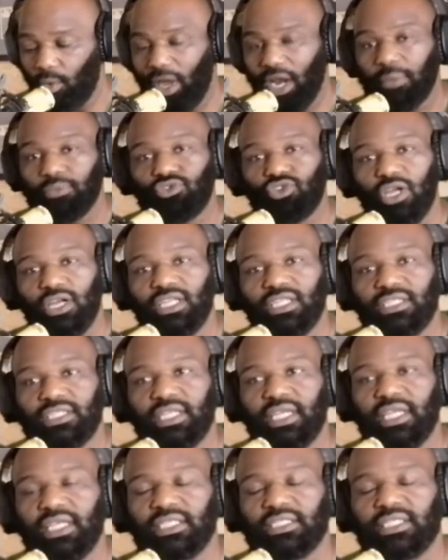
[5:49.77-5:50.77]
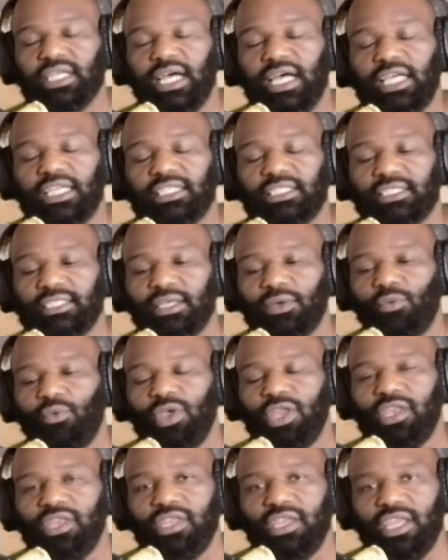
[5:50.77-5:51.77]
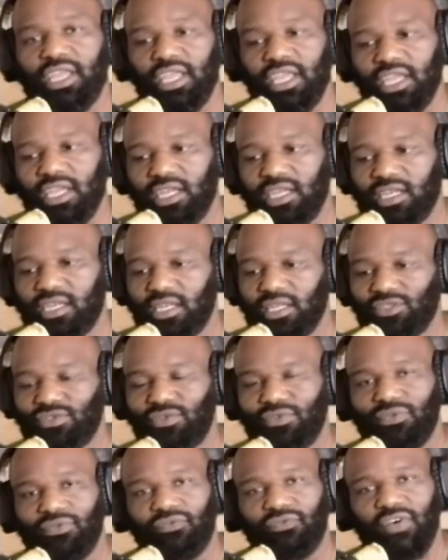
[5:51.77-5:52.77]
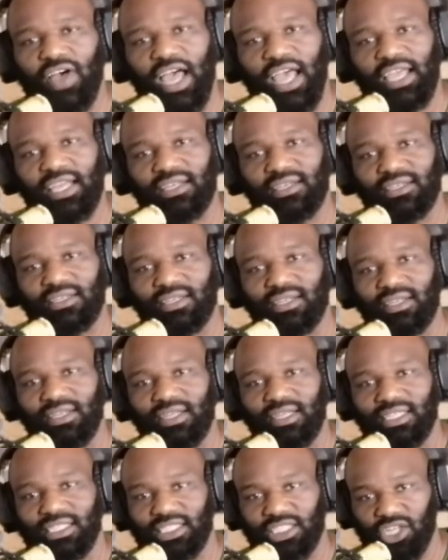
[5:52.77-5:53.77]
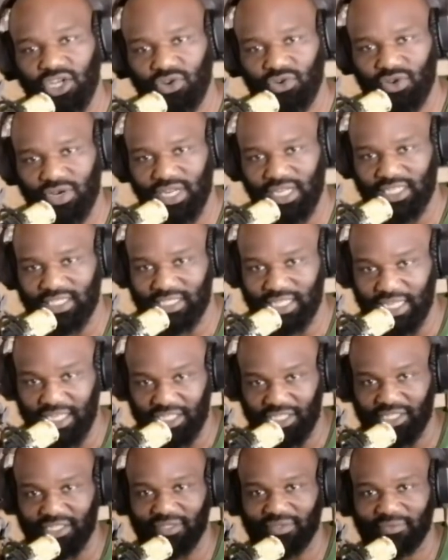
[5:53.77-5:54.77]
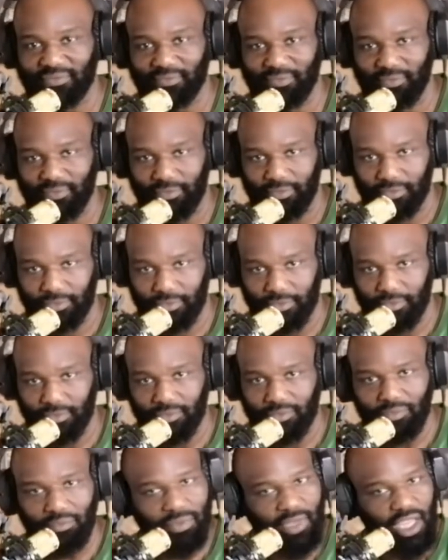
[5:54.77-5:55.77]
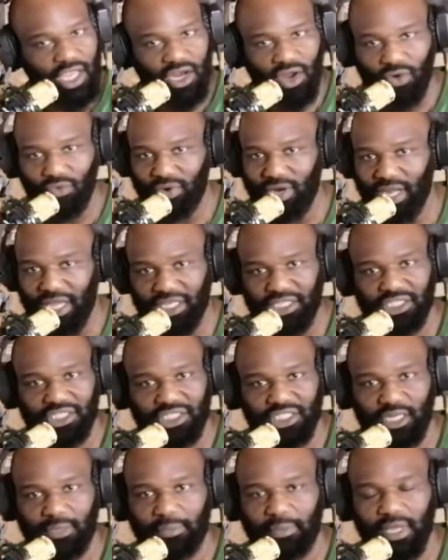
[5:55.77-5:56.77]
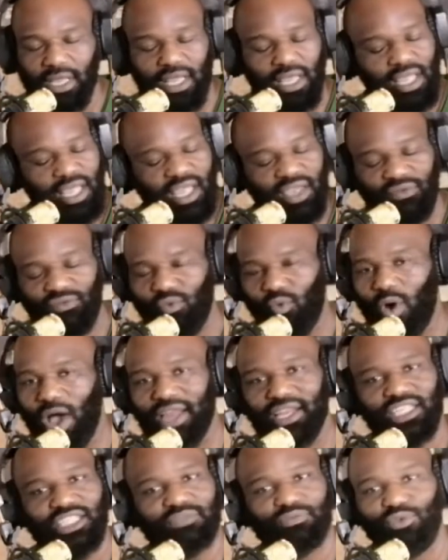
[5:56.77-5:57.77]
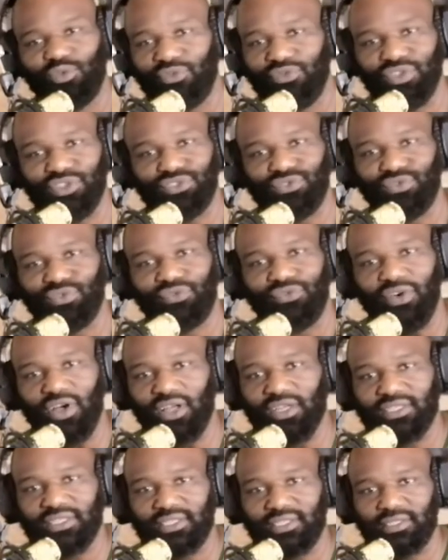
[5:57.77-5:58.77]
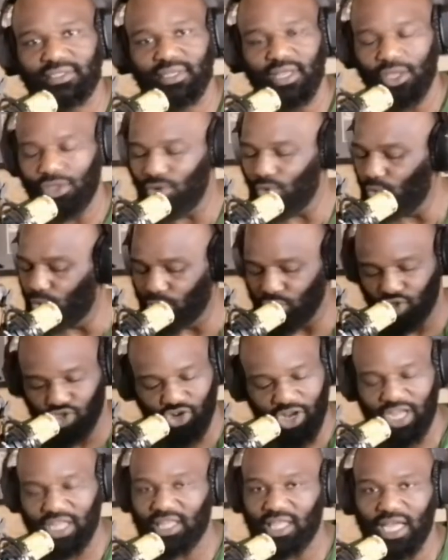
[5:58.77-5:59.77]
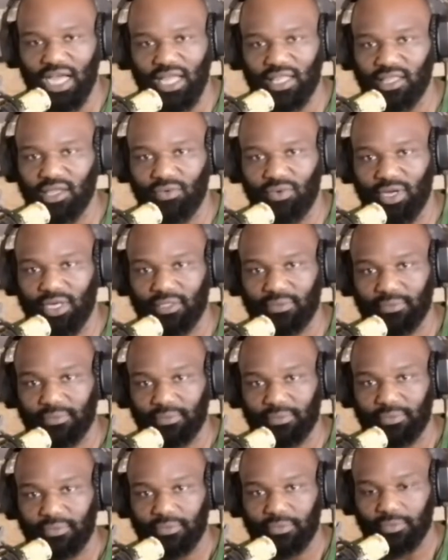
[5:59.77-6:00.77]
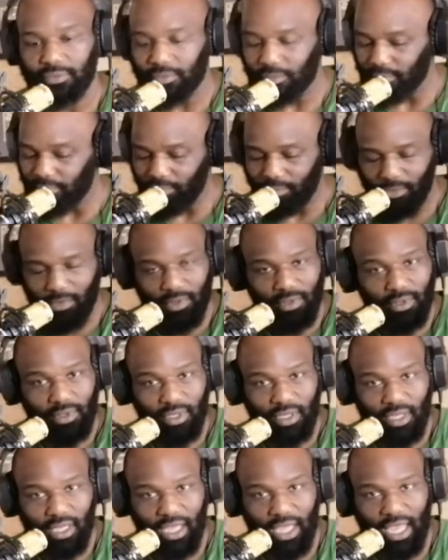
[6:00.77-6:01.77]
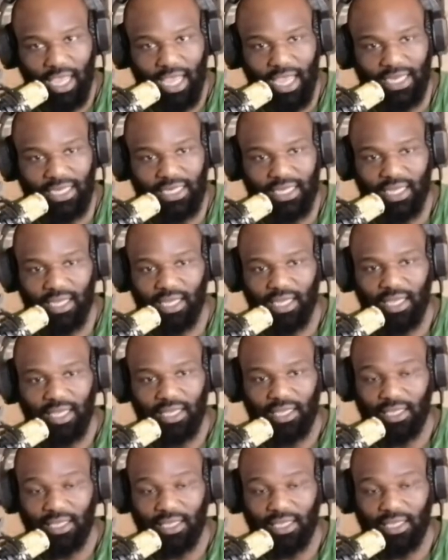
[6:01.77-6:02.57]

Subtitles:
What I'm trying to say is, guys, we need to find synchronization in our relationship. If one is moving too fast, you will drag the other one. And